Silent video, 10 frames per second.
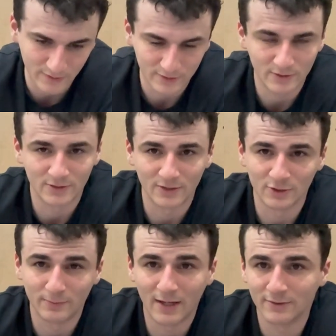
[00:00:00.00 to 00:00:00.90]
as cushion
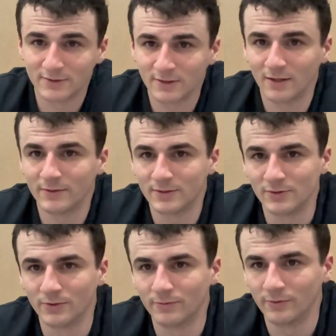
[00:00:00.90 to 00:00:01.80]
goes, bounce, obviously
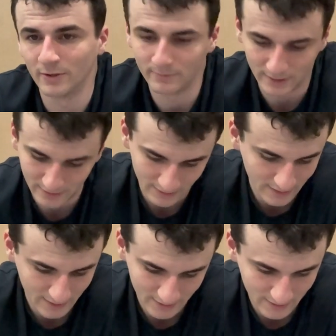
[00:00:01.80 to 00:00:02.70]
Jordan 40, but
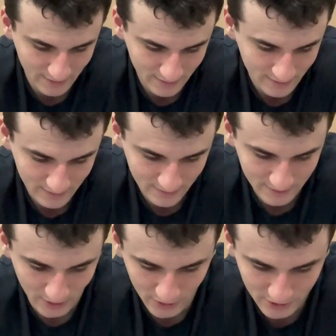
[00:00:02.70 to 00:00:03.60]

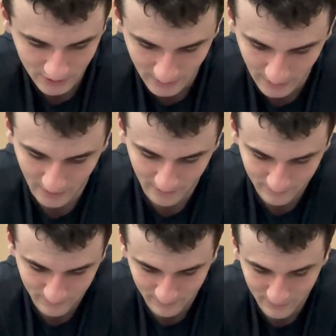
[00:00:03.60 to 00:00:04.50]
cushion, like,
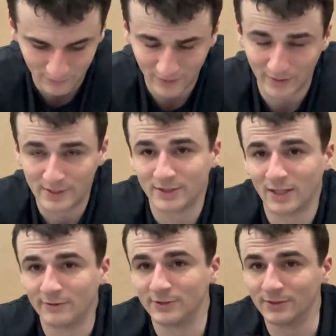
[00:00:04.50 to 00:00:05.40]
very
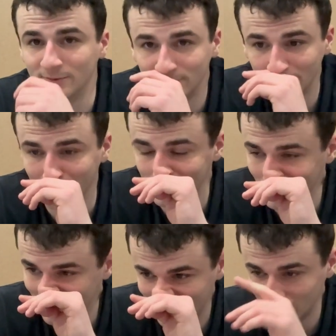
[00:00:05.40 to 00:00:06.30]
soft shoe, very
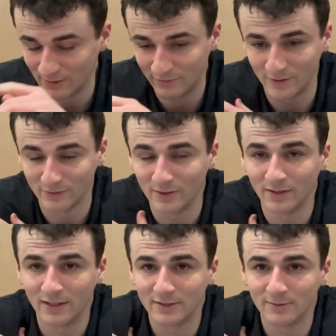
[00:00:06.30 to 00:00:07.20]
soft shoe. It feels very
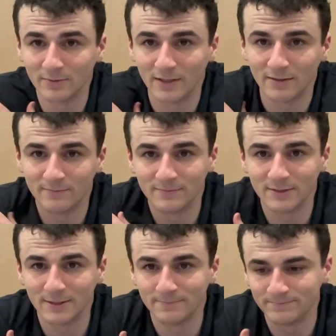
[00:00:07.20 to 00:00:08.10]
nice to play in,
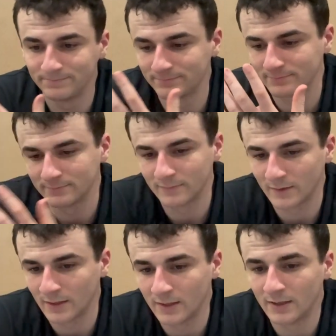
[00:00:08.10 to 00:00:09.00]
so.
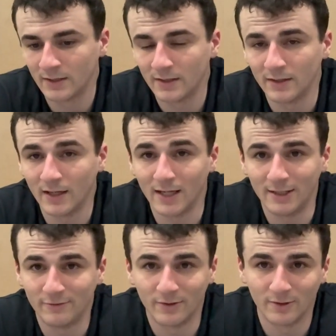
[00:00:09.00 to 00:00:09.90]
Yeah, and
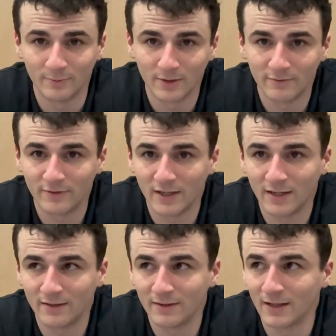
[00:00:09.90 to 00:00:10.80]
if you're a LeBron
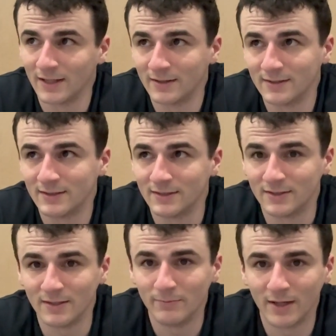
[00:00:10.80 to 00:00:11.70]
fan, like, this is
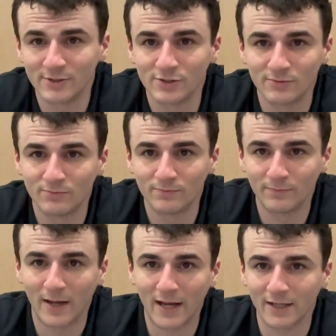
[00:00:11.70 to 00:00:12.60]
the best
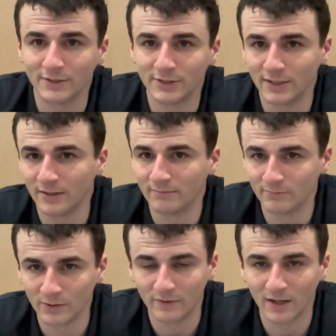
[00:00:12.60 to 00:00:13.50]
packaging
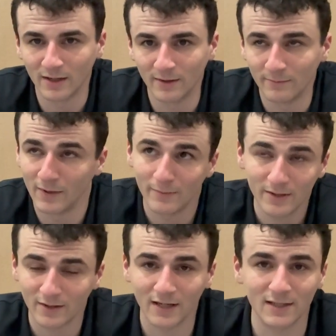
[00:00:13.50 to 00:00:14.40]
we've gotten, maybe
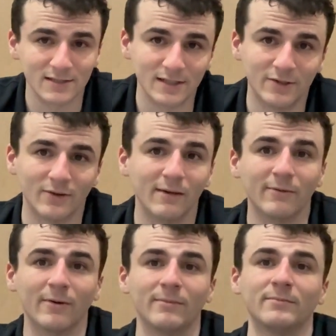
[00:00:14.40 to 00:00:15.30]
on any sneaker ever.